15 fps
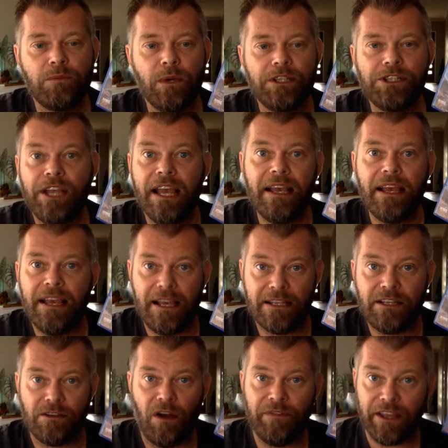which
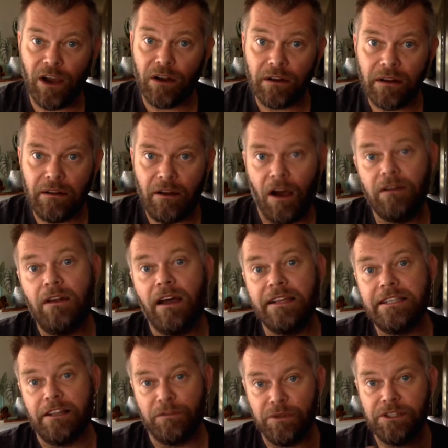is on the online
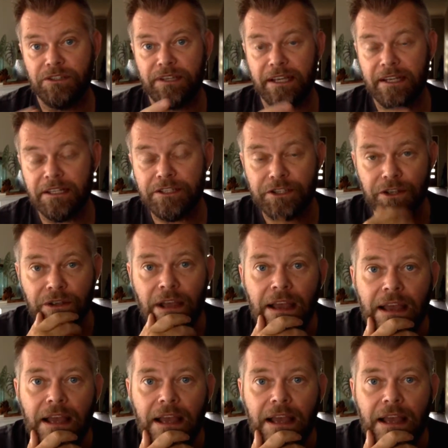stuff, which I'll get into,